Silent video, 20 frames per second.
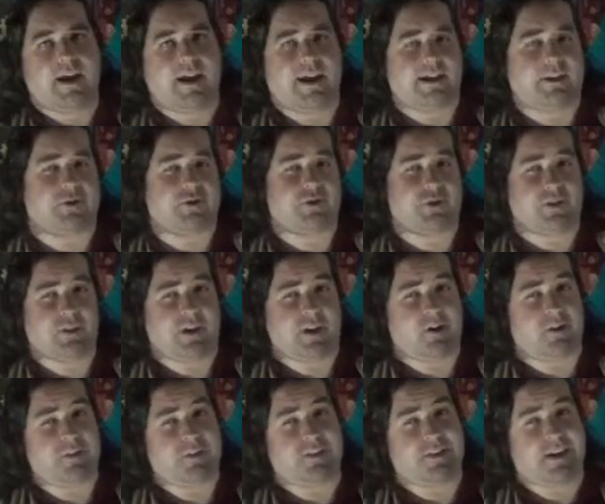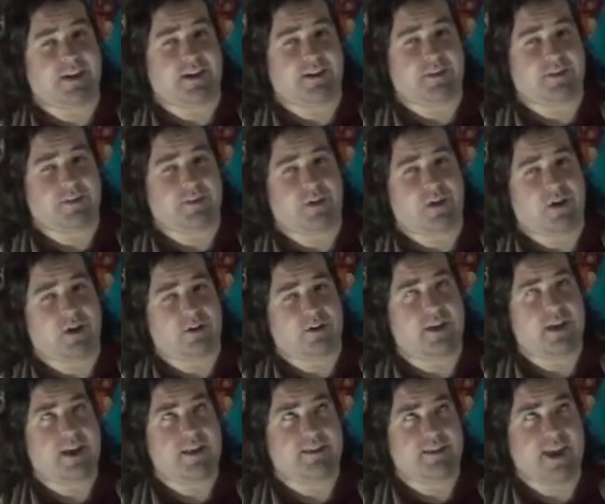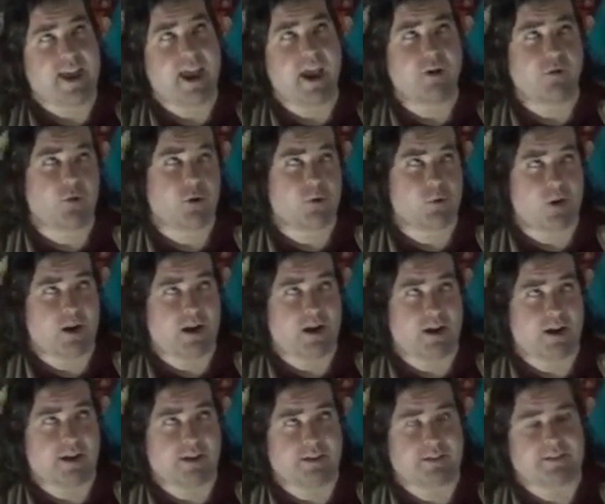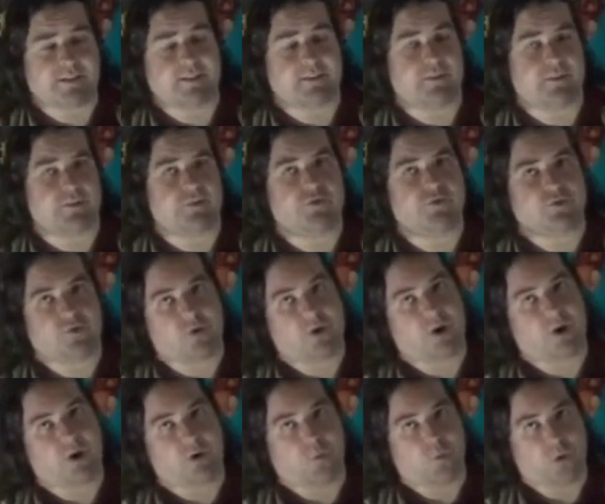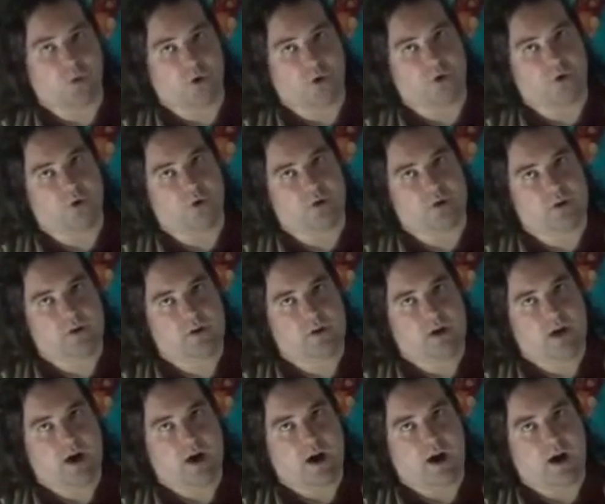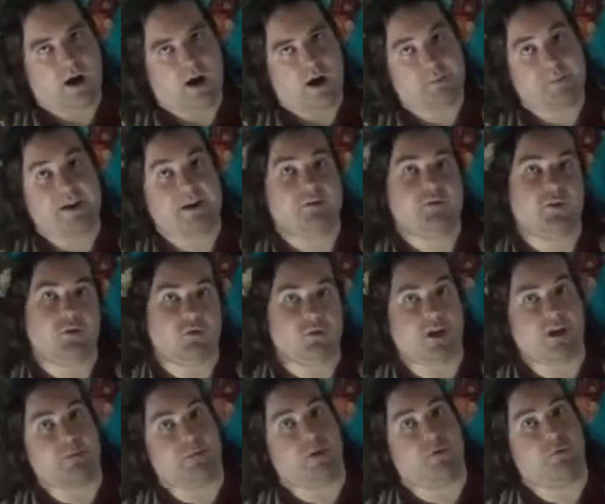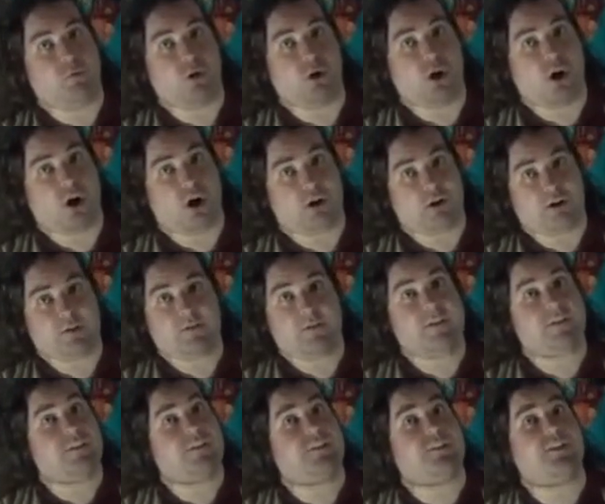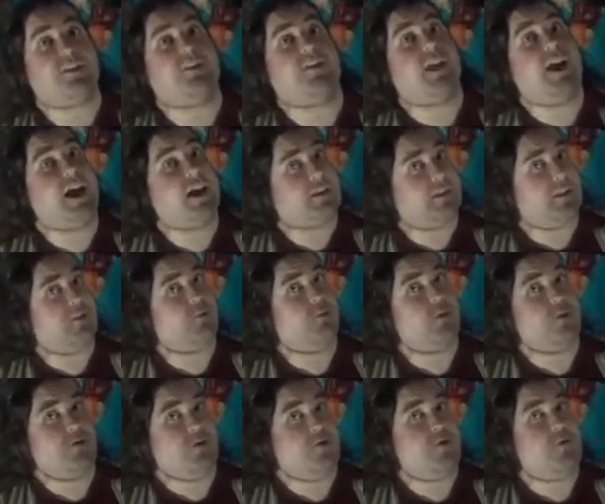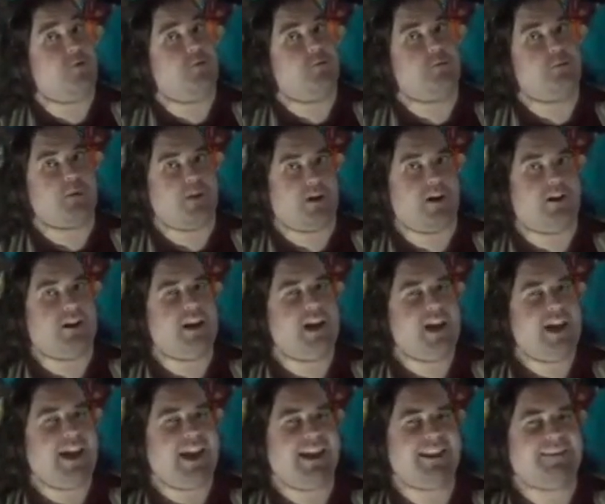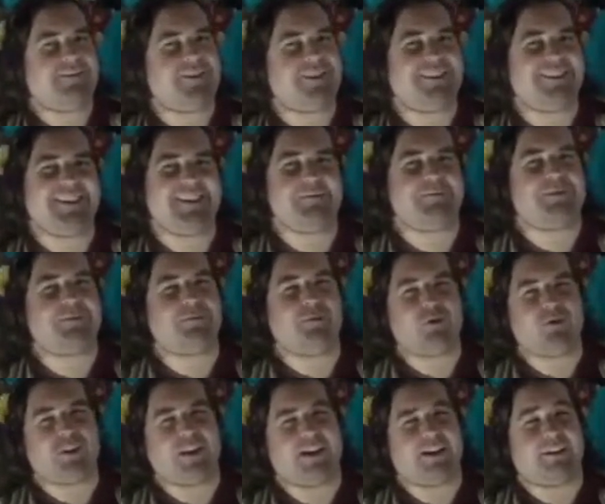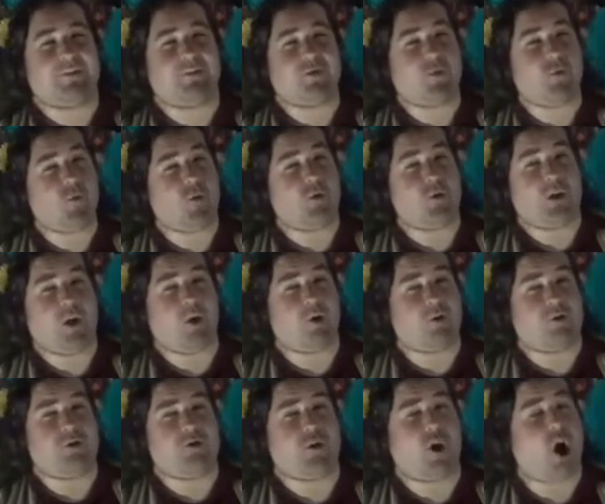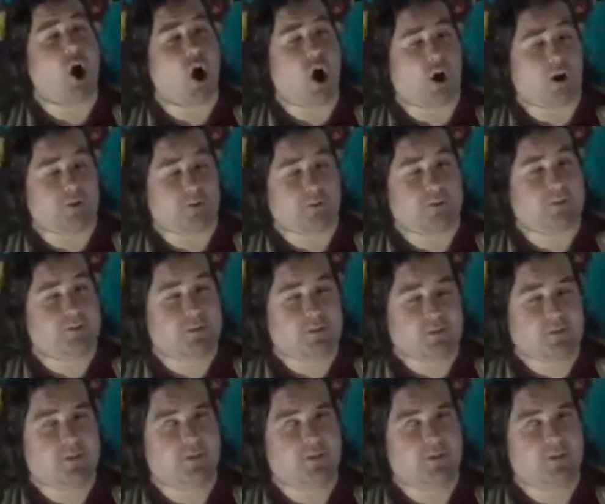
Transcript: Actually, on second thought, terrorize is a strong word. I mean, don't get me wrong, this is still hella rude, but it just seems more like a schoolyard taunt.